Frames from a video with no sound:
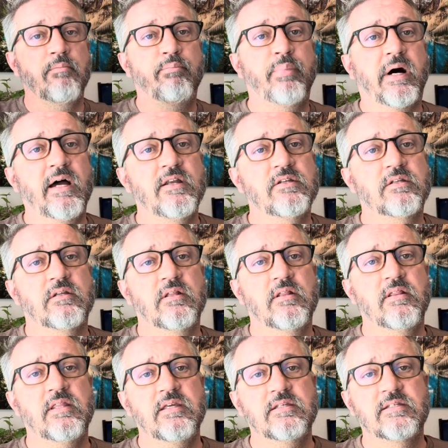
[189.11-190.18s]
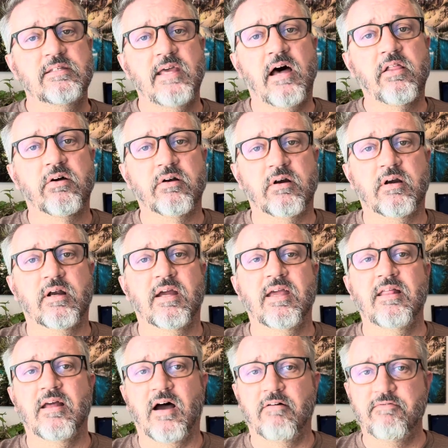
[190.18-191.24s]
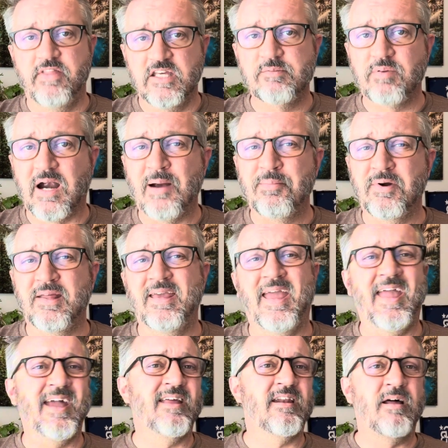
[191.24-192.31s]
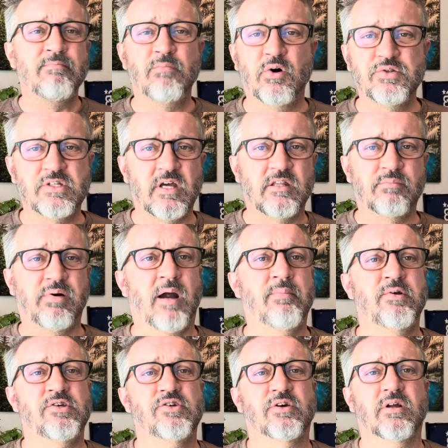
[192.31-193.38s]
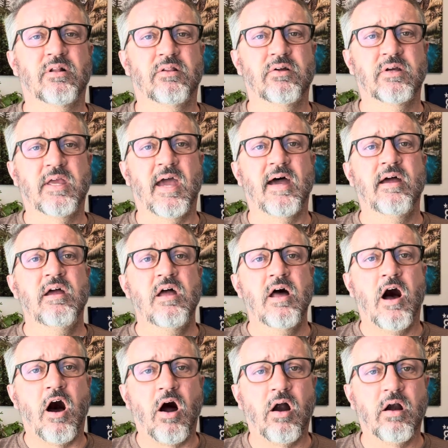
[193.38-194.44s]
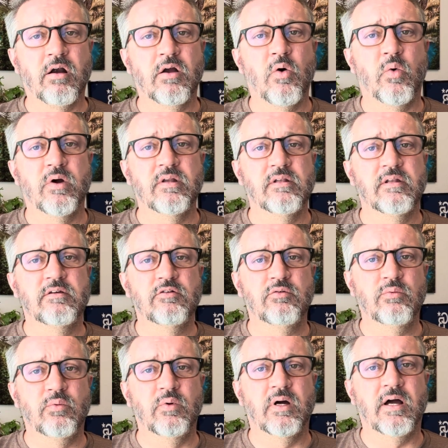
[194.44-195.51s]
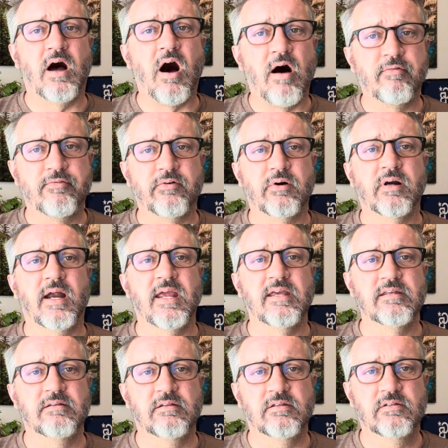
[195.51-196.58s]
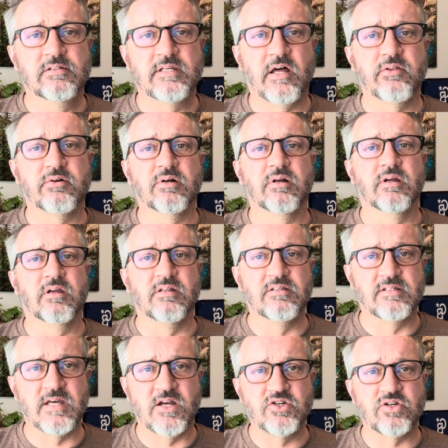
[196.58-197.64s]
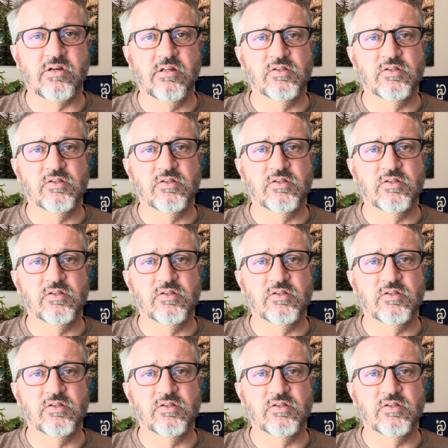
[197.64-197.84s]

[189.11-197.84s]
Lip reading: but the seller of this property and on most other properties you're going to look at are going to offer a seller concession.